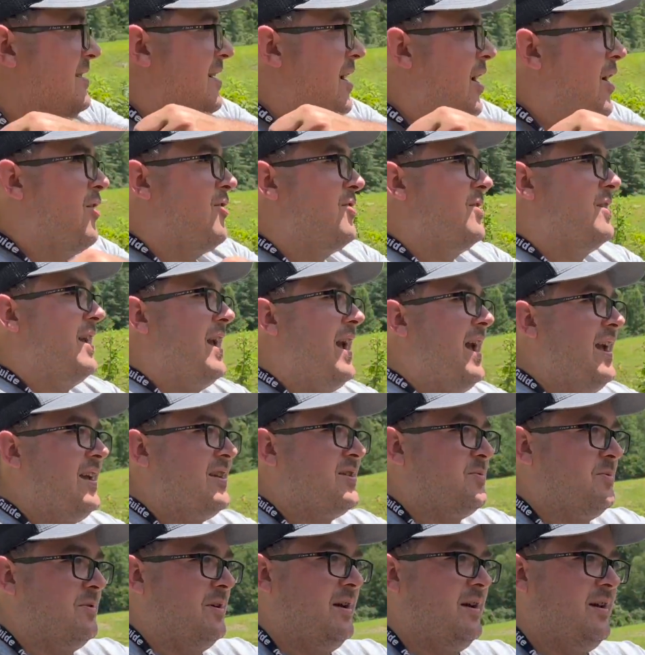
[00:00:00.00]
Hard to
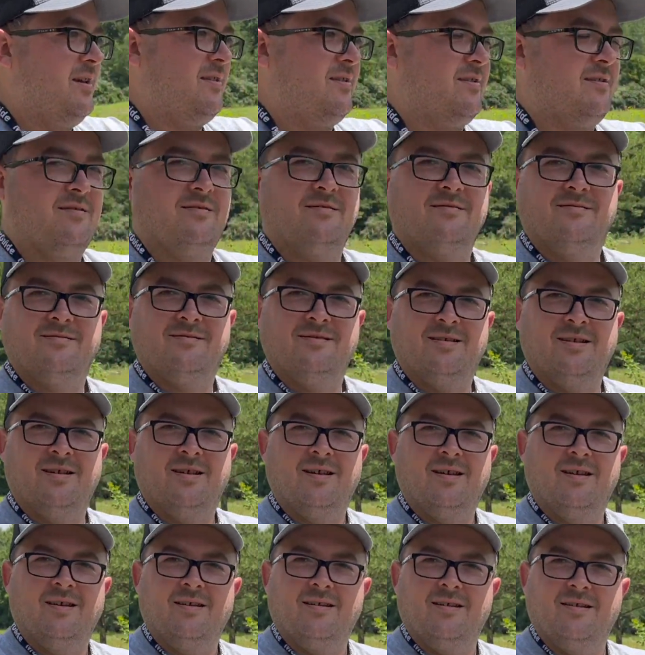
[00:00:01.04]
cast with and
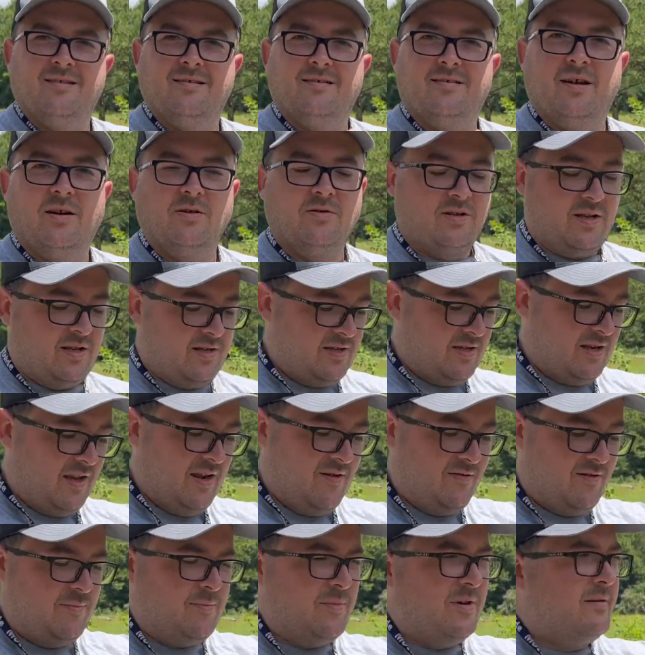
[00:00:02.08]
no
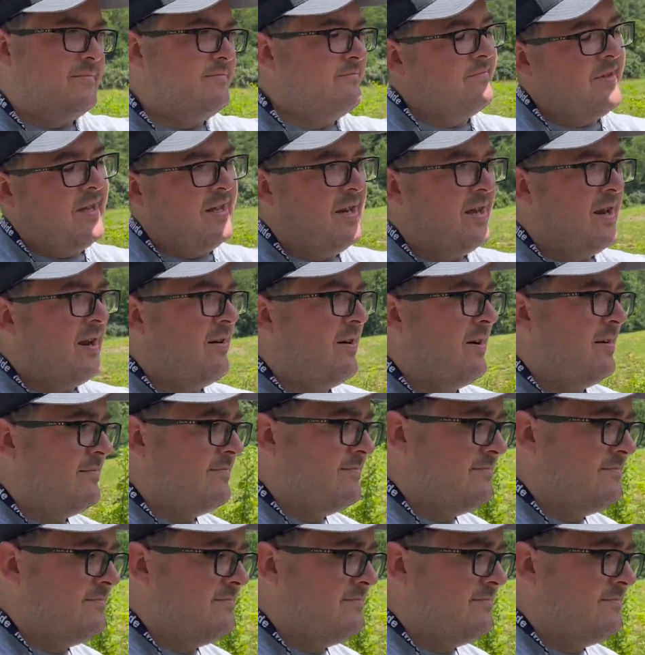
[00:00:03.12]
sensitivity, but they done all right.